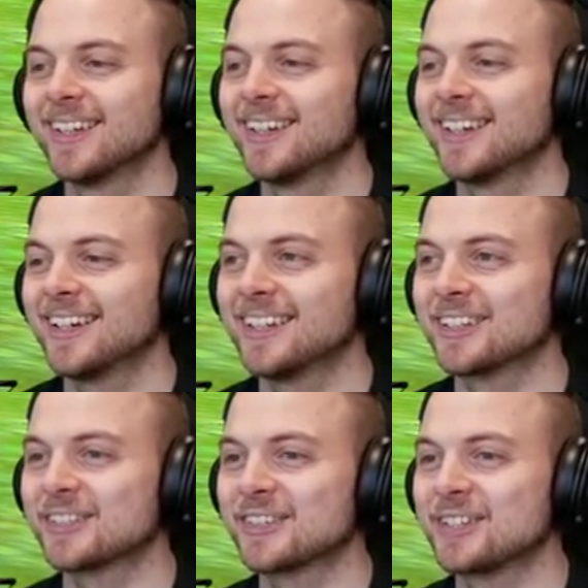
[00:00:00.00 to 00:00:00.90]
it
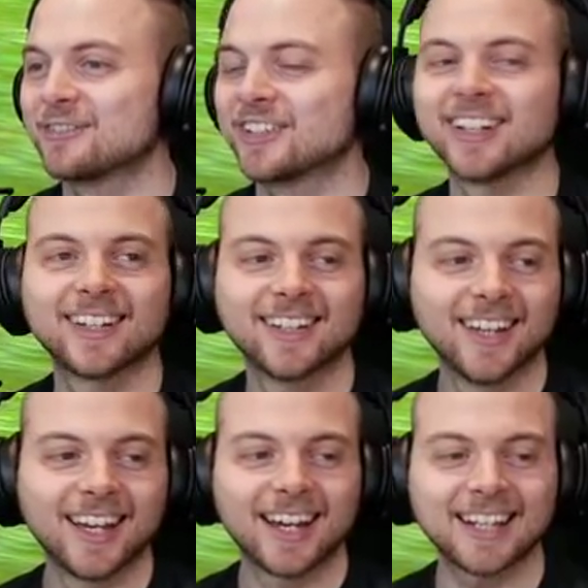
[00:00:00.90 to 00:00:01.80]
looks really funny.
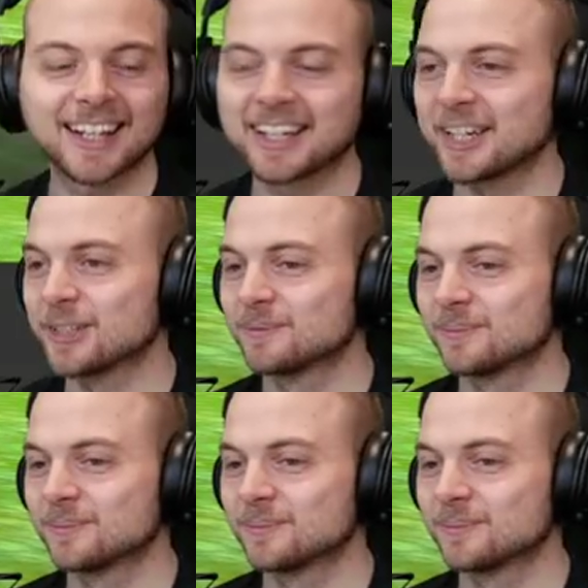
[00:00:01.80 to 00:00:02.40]
I like it.